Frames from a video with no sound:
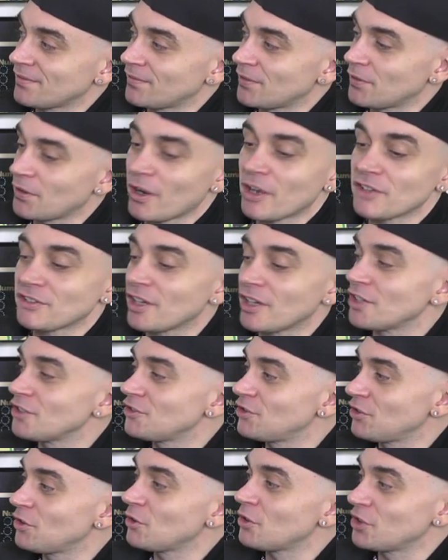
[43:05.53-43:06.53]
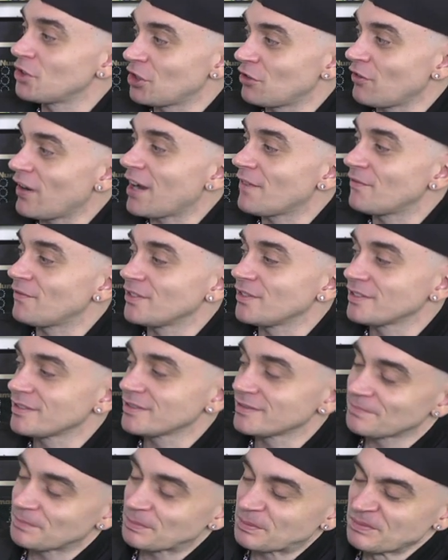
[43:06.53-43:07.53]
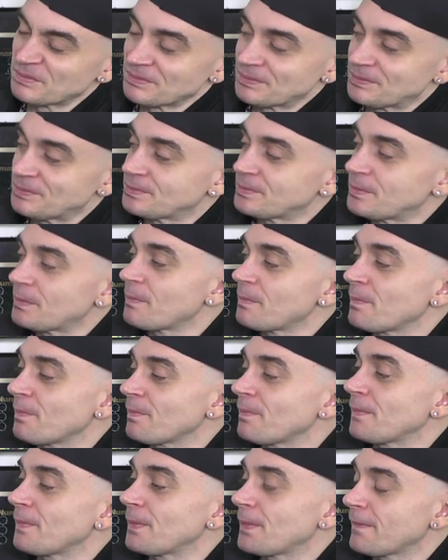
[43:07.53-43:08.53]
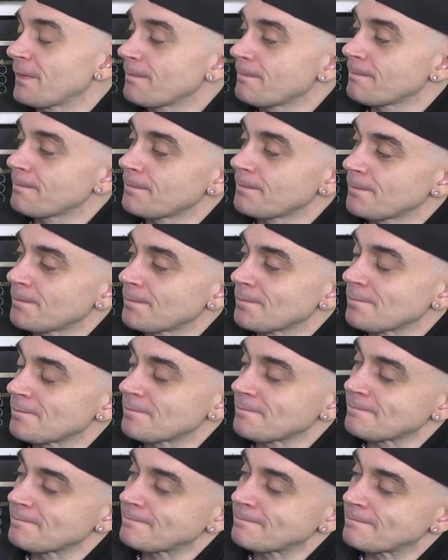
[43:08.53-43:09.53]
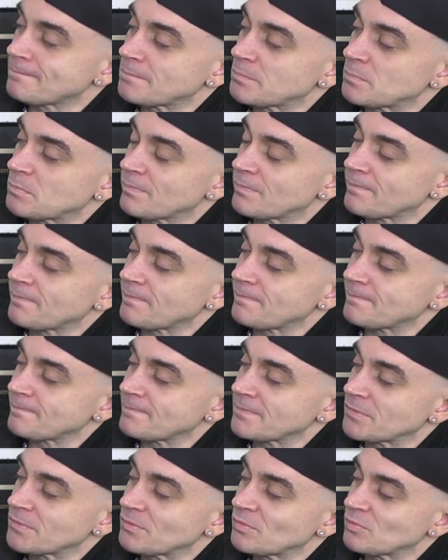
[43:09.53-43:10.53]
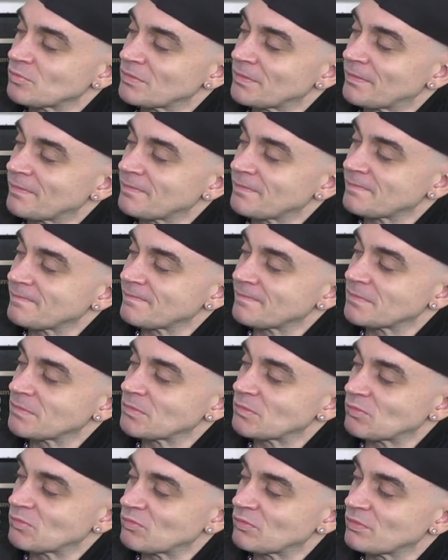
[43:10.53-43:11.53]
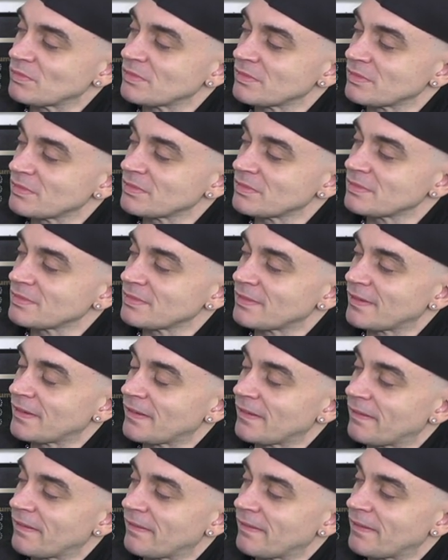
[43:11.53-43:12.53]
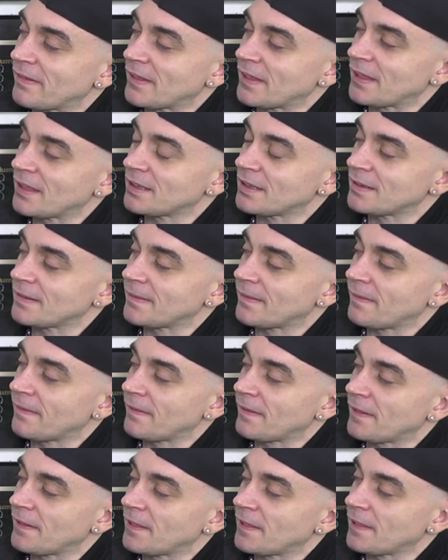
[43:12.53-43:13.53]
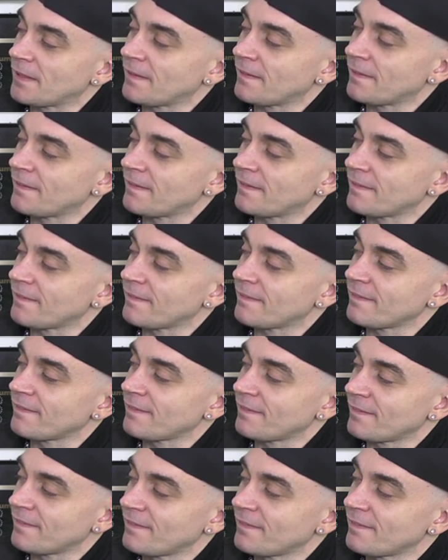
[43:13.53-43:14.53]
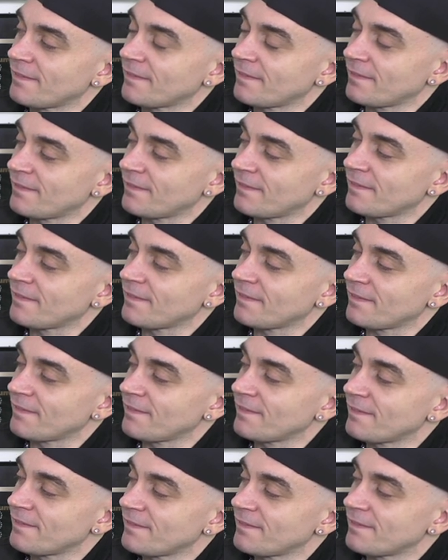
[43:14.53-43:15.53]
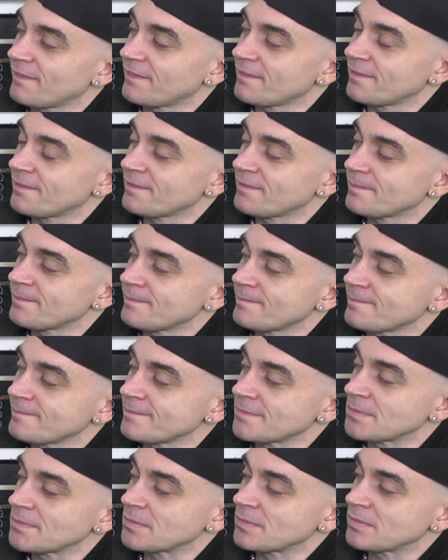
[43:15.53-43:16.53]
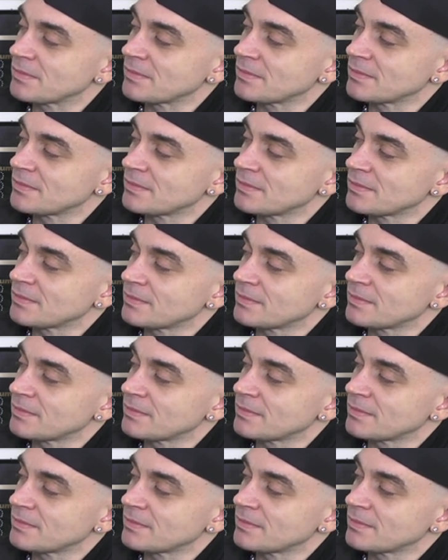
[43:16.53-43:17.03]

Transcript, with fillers: If you go as hard as you hard. go on the ground. I used and... to work hard. Mm. You know, I used to work hard. We shot hard, mm-hmm. but we used to call it work because mm. that was our work.